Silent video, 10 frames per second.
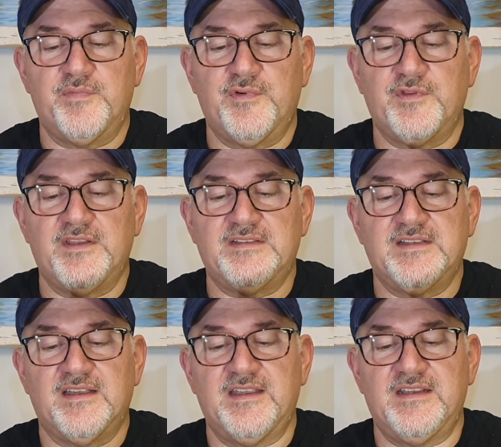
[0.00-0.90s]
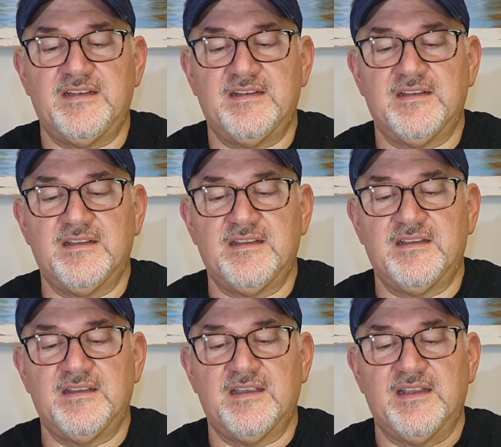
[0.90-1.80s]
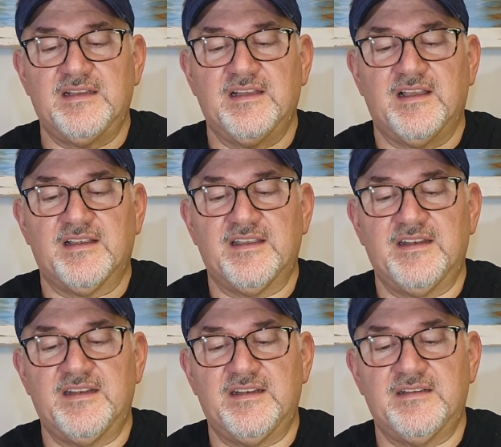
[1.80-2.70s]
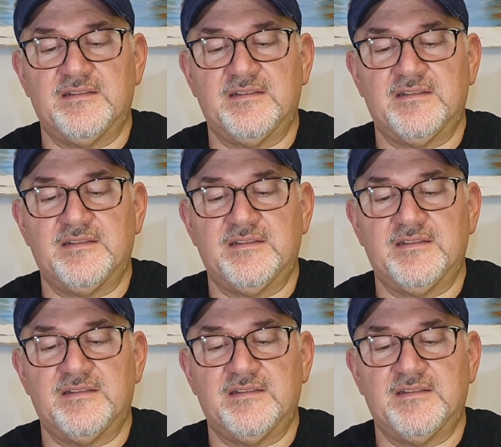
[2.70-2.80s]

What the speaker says: pull it tight and lock it in.